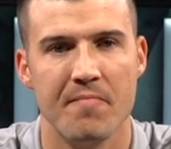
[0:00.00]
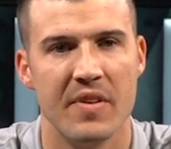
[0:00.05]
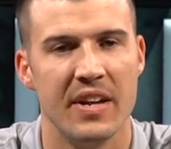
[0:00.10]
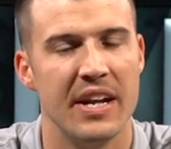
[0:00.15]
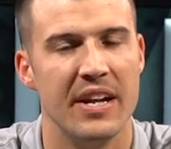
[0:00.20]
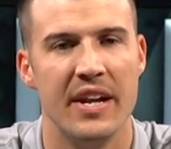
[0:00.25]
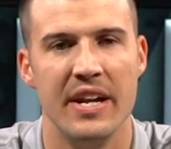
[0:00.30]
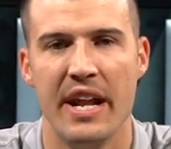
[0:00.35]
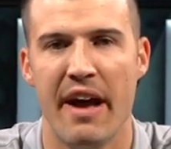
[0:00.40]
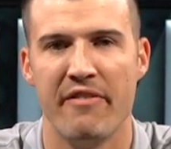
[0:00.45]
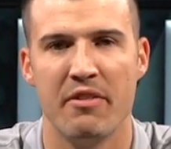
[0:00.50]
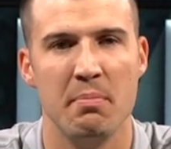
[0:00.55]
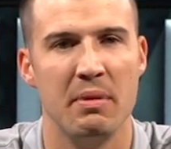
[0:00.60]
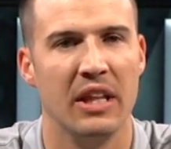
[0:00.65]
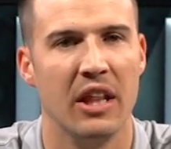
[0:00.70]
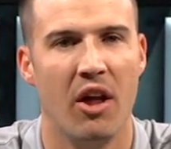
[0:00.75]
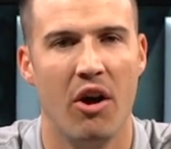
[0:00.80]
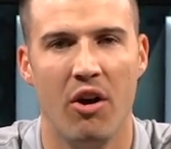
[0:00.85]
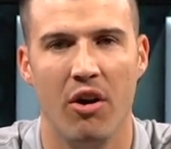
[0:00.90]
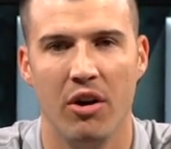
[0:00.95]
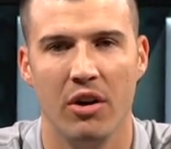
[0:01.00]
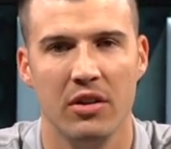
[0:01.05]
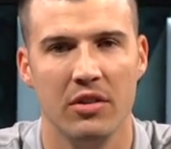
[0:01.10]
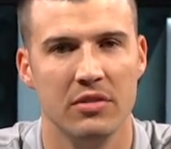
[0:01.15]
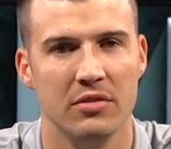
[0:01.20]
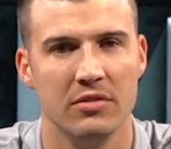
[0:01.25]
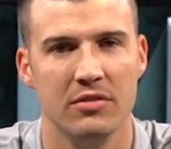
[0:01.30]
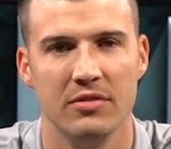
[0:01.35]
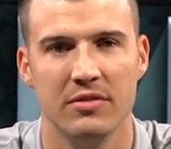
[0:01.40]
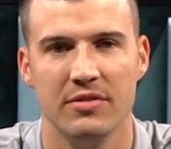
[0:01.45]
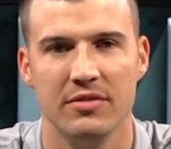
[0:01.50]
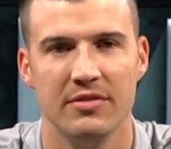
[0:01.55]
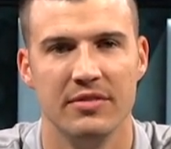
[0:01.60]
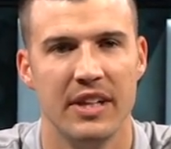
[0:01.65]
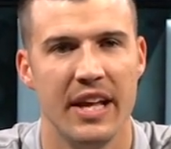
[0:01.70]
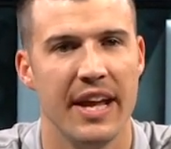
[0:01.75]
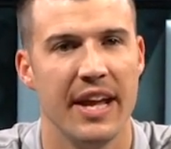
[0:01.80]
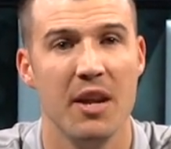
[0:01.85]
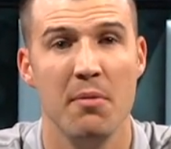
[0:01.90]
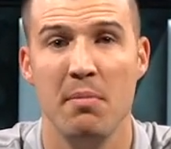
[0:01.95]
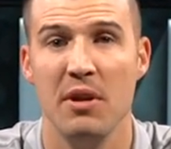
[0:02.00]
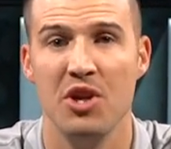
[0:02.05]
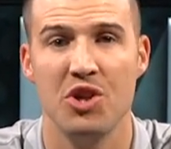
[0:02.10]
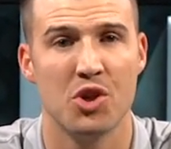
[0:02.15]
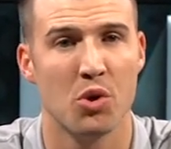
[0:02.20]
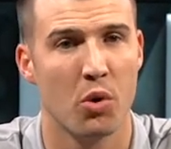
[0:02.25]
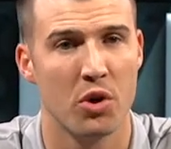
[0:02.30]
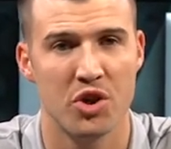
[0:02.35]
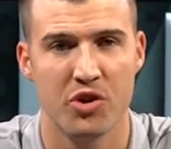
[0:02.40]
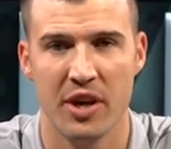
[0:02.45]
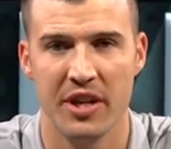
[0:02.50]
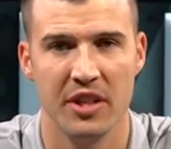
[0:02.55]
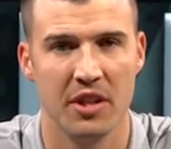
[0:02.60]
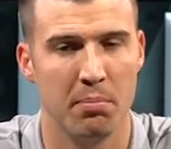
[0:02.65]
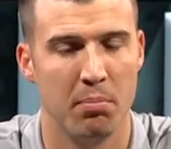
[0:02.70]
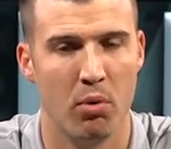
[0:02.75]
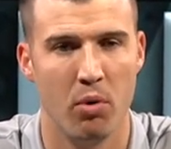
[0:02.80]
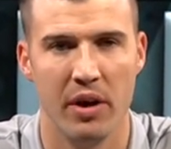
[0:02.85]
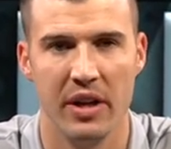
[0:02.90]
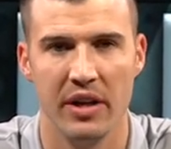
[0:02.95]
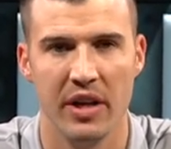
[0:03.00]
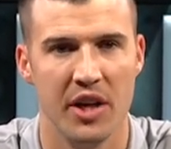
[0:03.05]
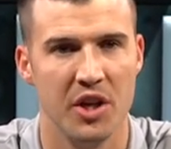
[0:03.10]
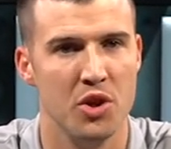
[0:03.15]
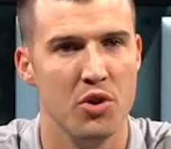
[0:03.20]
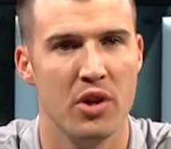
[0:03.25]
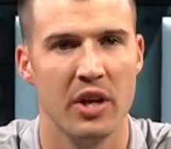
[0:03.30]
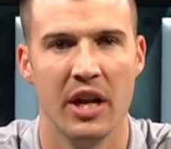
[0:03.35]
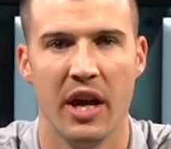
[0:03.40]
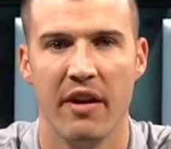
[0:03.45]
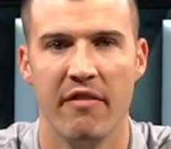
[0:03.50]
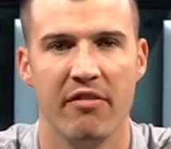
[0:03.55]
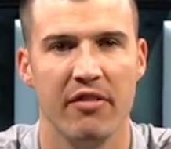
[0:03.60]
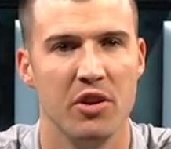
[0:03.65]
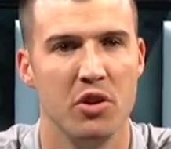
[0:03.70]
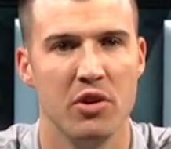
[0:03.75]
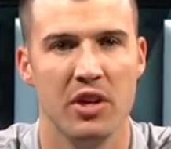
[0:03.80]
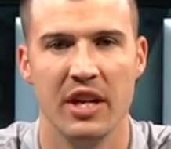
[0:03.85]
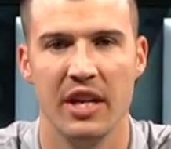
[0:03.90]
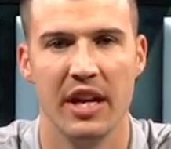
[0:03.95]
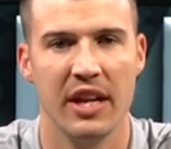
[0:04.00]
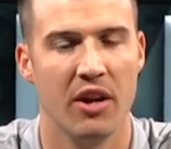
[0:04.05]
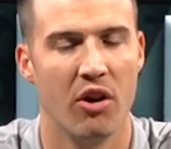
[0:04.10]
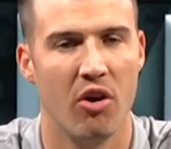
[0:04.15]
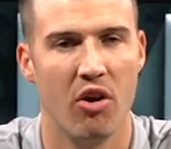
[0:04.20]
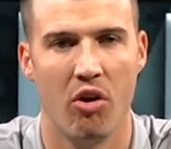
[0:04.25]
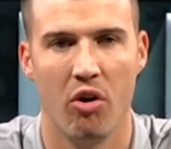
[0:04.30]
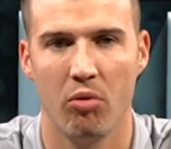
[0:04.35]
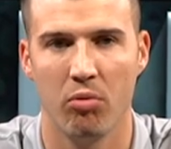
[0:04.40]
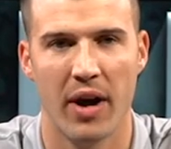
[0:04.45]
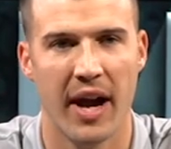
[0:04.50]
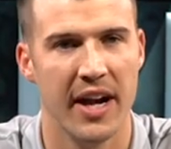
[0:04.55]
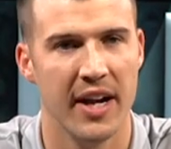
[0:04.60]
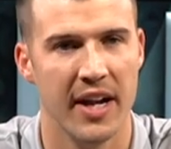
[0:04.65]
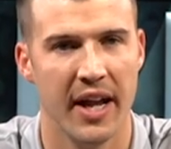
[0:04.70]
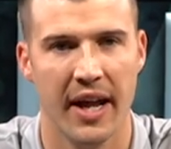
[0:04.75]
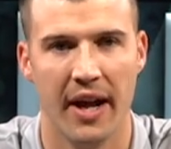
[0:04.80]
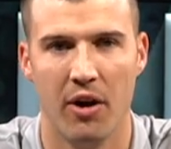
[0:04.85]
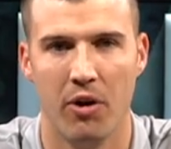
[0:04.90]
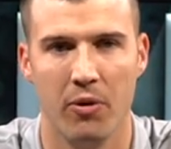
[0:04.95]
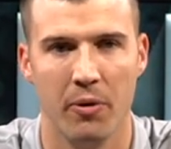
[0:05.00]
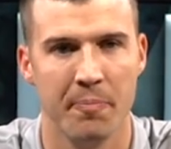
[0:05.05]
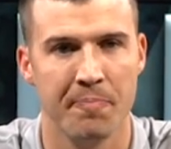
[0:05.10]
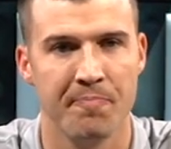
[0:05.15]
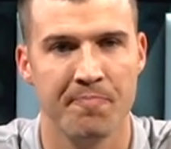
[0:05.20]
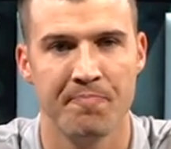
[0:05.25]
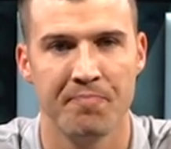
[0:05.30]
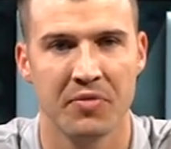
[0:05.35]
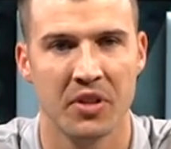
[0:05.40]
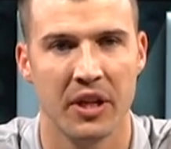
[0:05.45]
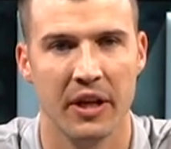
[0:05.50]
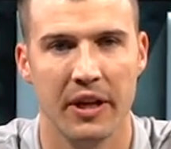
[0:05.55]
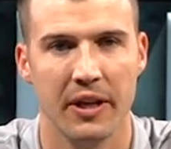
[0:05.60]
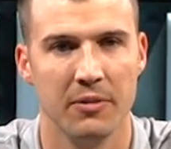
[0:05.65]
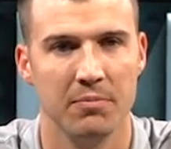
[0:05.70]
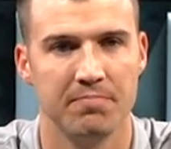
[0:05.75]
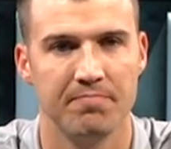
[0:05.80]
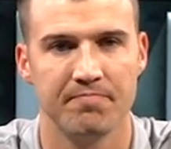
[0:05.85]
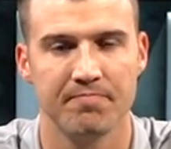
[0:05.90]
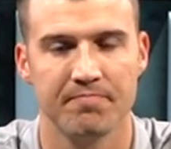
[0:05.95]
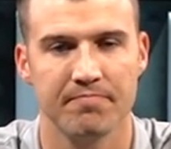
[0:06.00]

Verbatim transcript: that it doesn't have to be long it can be short straight to the point and you can have you can get it all right now okay